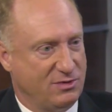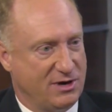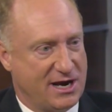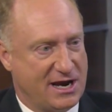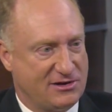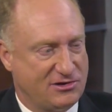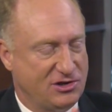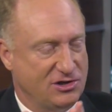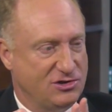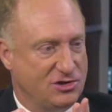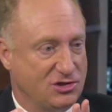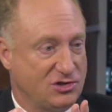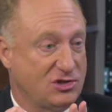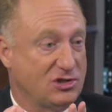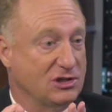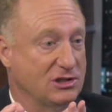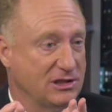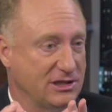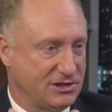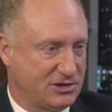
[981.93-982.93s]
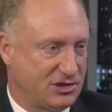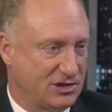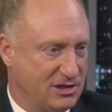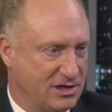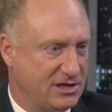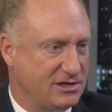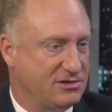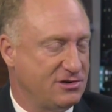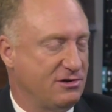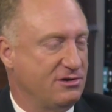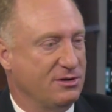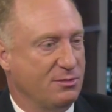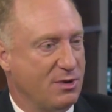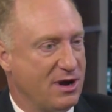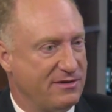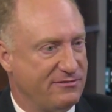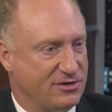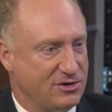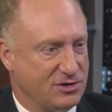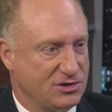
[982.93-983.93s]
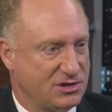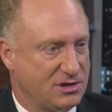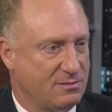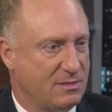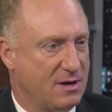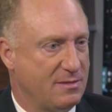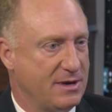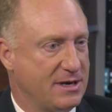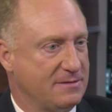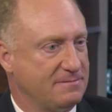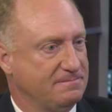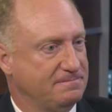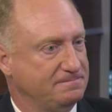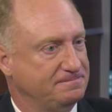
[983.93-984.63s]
we'd ask you just to listen and turn away for just a moment.